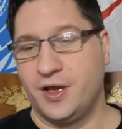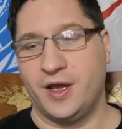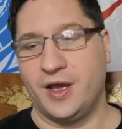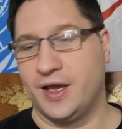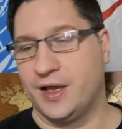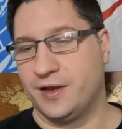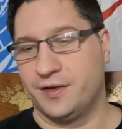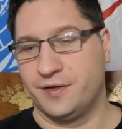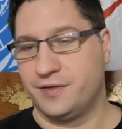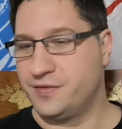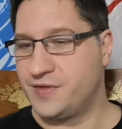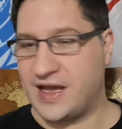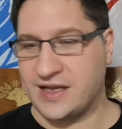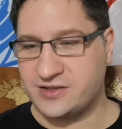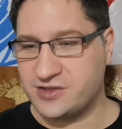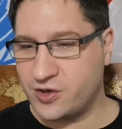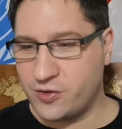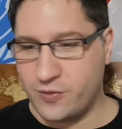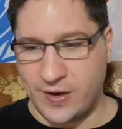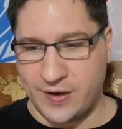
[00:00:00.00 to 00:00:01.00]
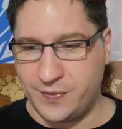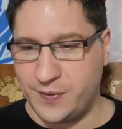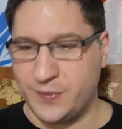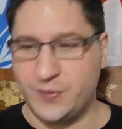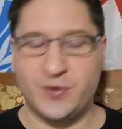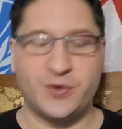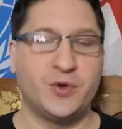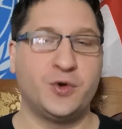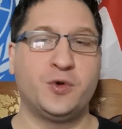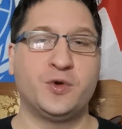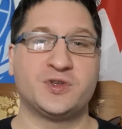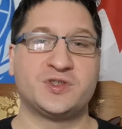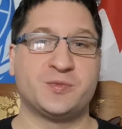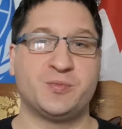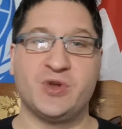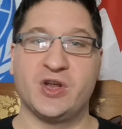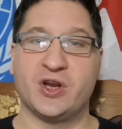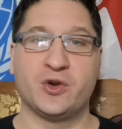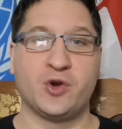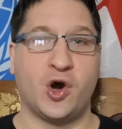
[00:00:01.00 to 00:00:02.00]
And that's a great thing to do. It
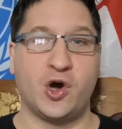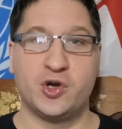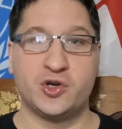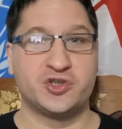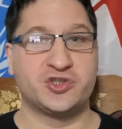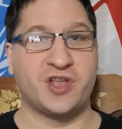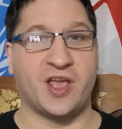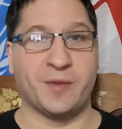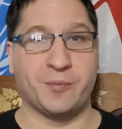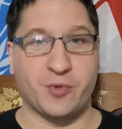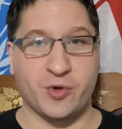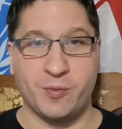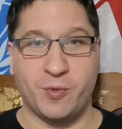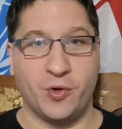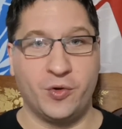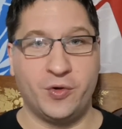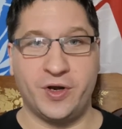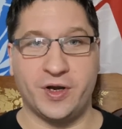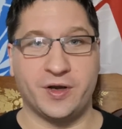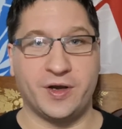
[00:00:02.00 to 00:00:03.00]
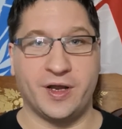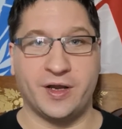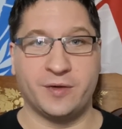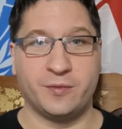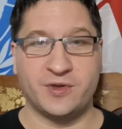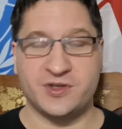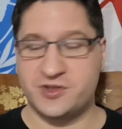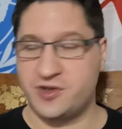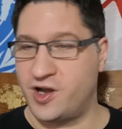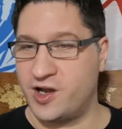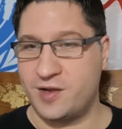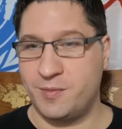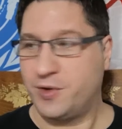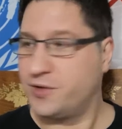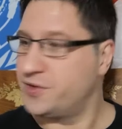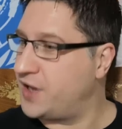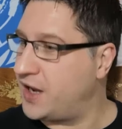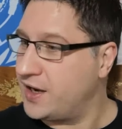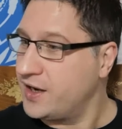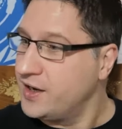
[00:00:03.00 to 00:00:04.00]
should be acknowledged and promoted. And let's talk
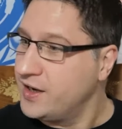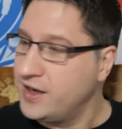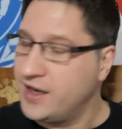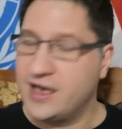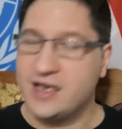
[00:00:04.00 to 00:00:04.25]
about that.